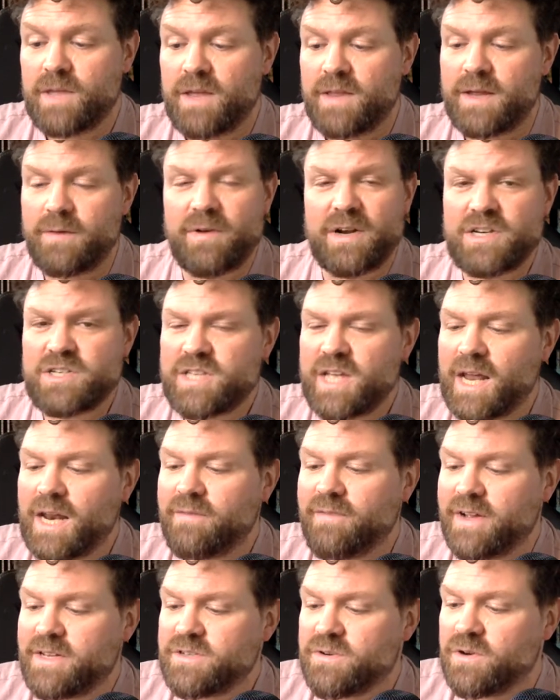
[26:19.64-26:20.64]
They reached the
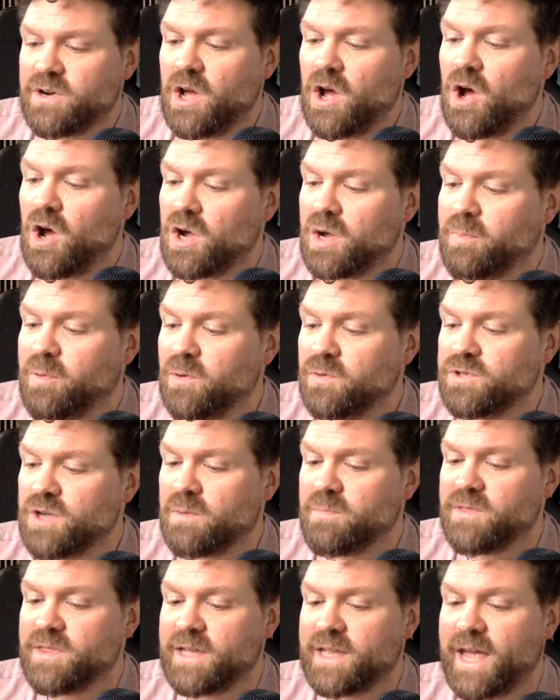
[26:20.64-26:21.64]
elevator and Herc pulled
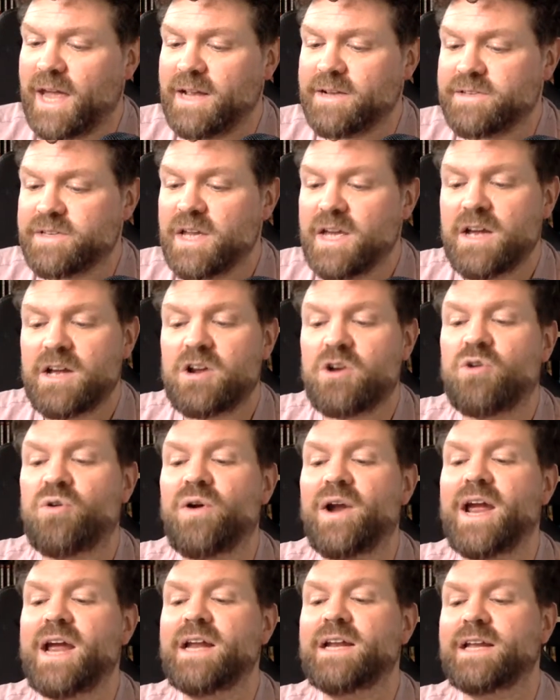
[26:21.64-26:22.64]
open the gate,
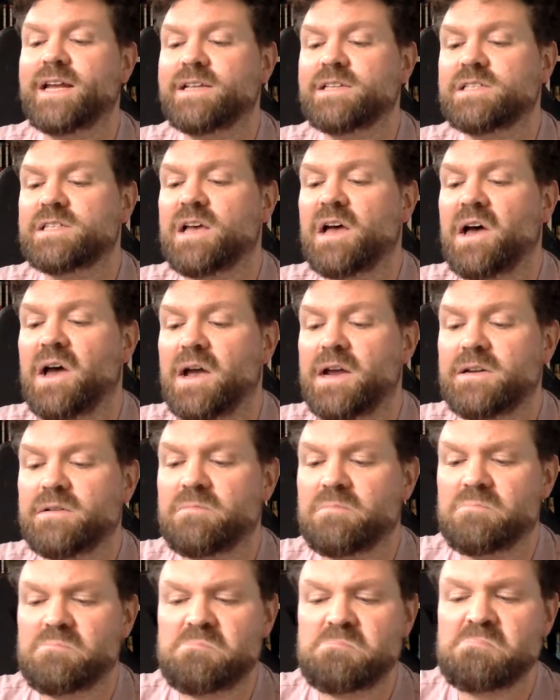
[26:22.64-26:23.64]
craning inside.
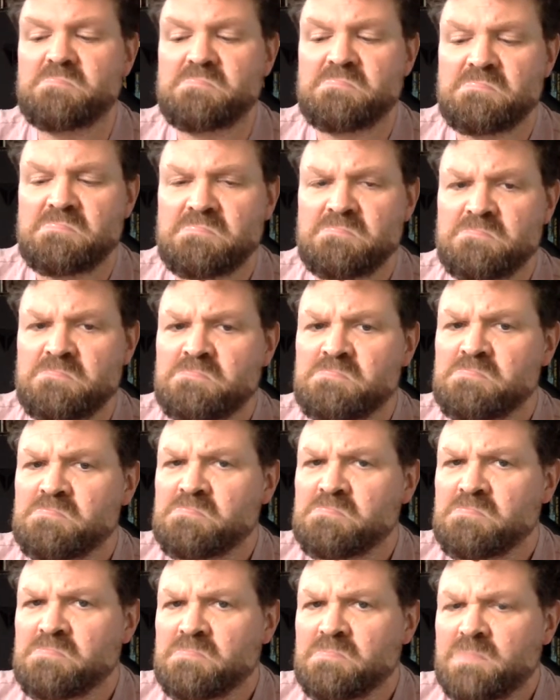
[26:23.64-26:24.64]

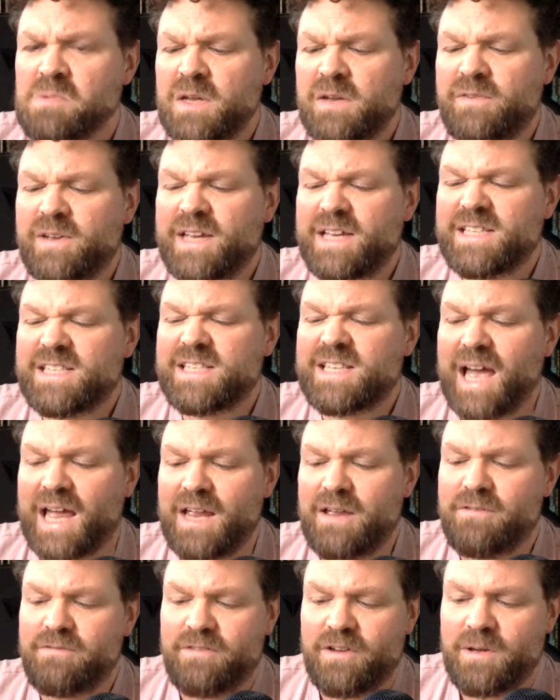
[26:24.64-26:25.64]
You think it's
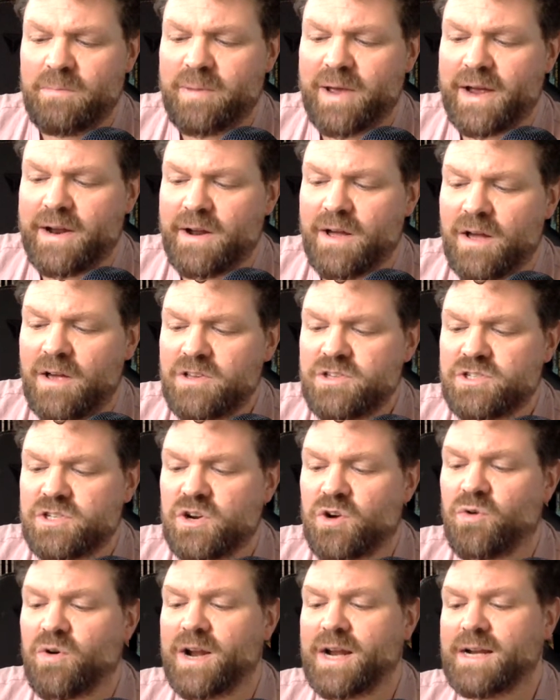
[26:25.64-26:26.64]
safe? Pan asked,
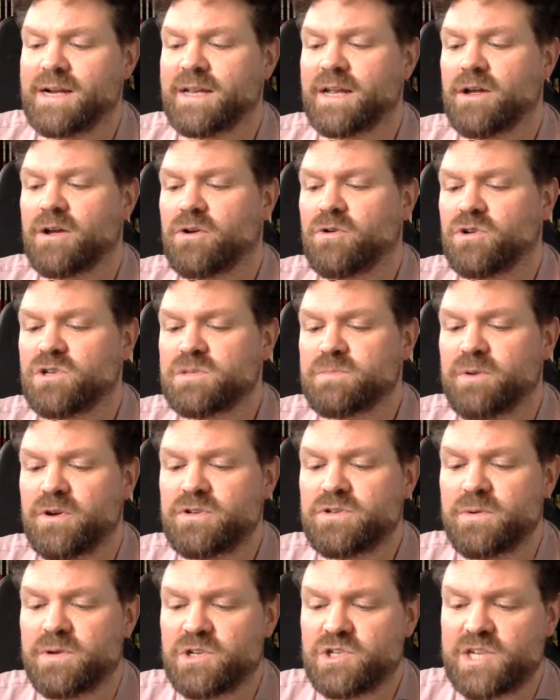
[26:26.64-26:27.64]
cradling her crossbow
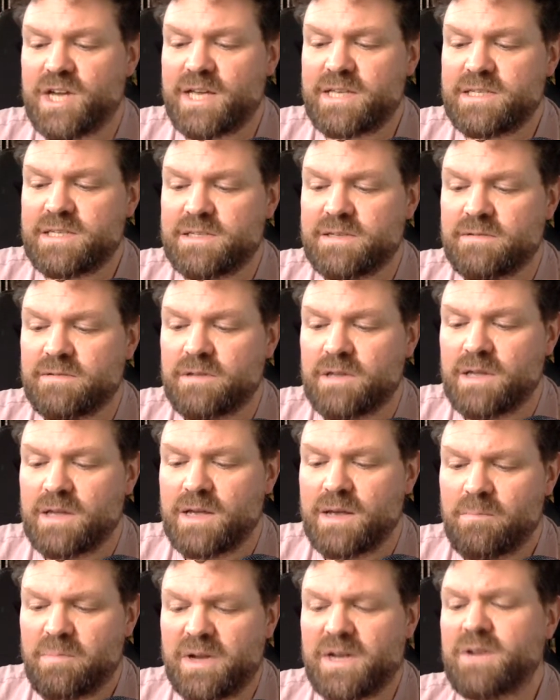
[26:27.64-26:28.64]
to her chest.
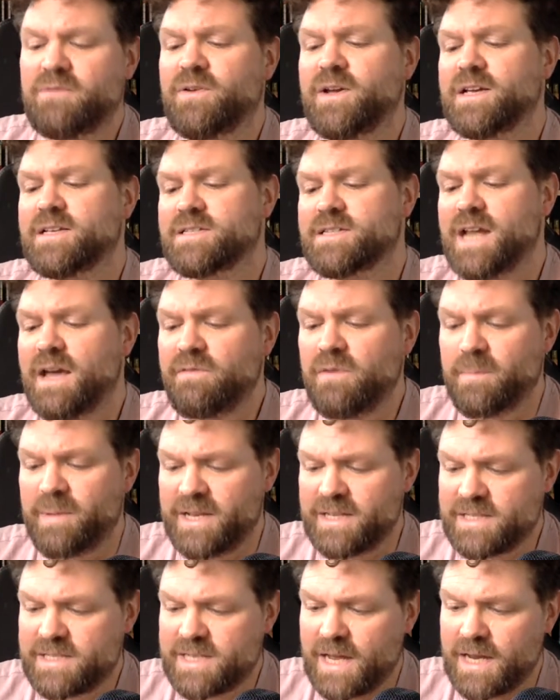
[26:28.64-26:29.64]
Bloody thing has never
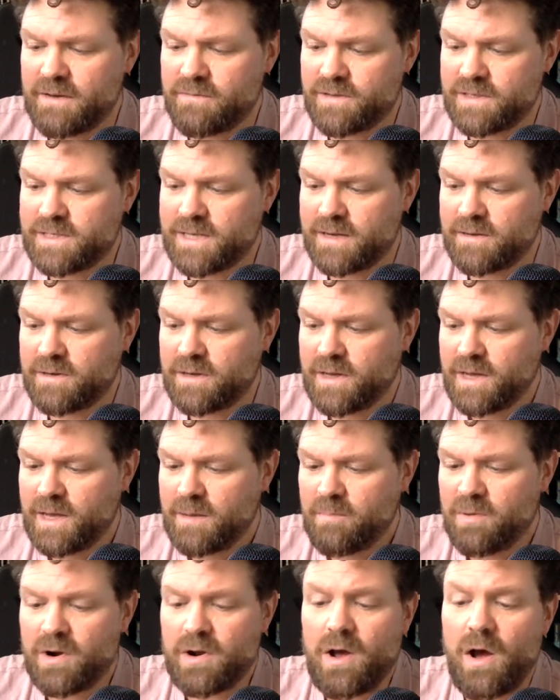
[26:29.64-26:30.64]
been safe, he said,
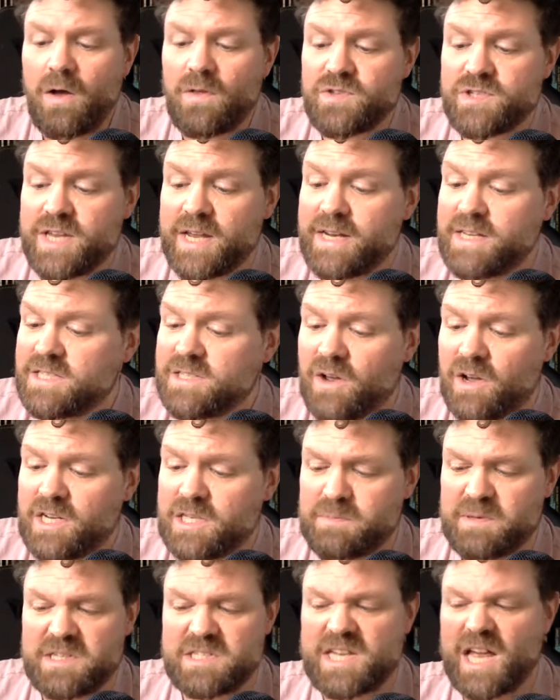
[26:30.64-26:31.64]
but I can't see any sign it's
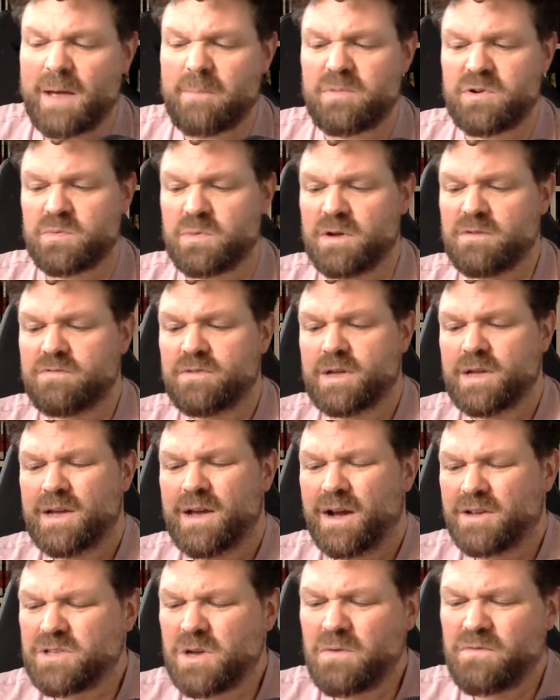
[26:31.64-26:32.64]
been tampered with.
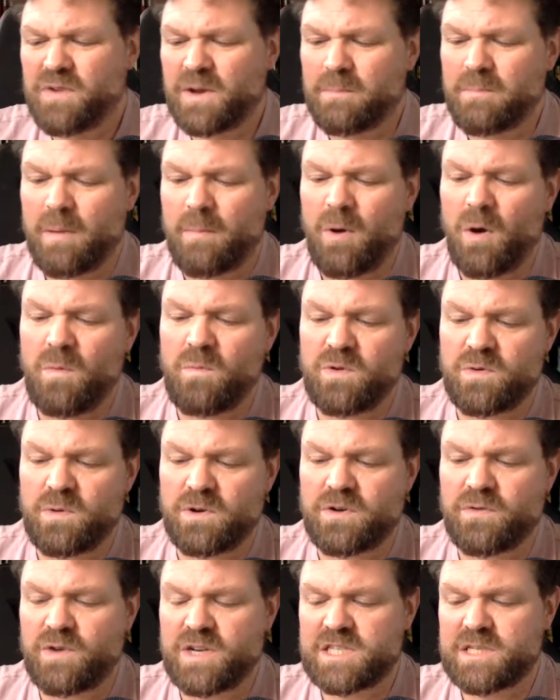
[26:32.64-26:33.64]
I don't think Maman would
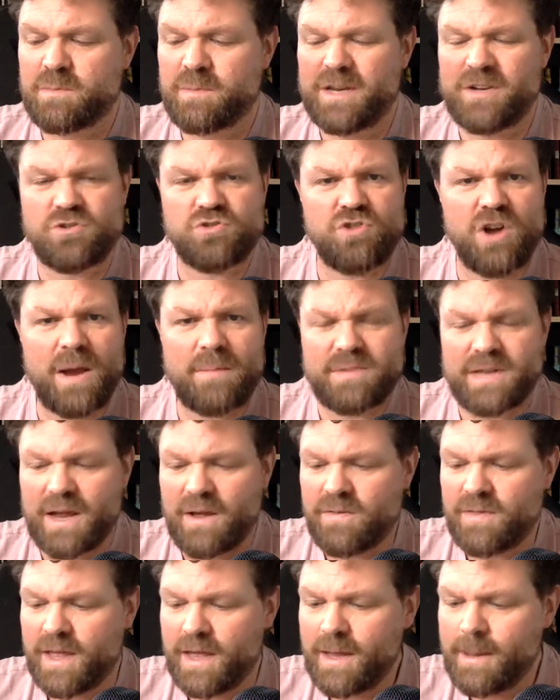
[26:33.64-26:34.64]
want to risk being trapped
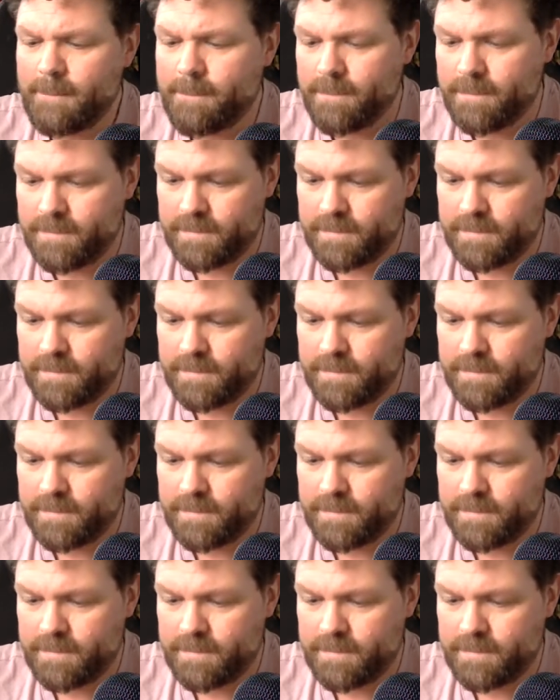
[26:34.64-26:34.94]
down there.